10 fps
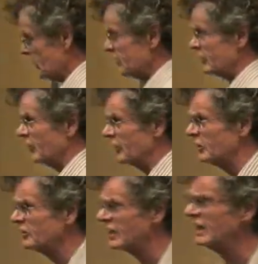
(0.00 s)
is that there
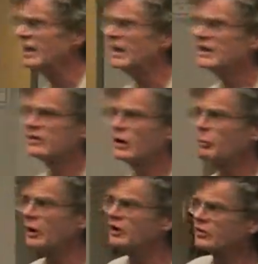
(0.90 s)
is a
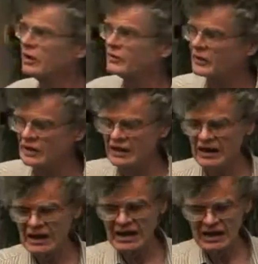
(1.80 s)
separation of the
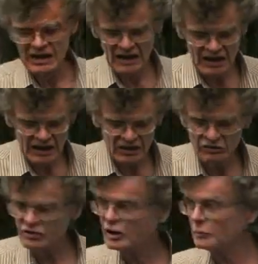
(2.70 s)
uh,
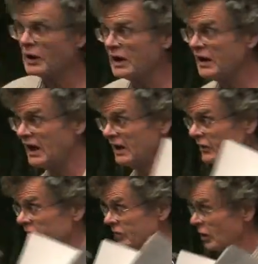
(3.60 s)
germline
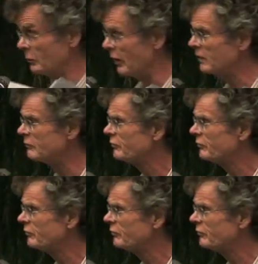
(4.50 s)
and the soma.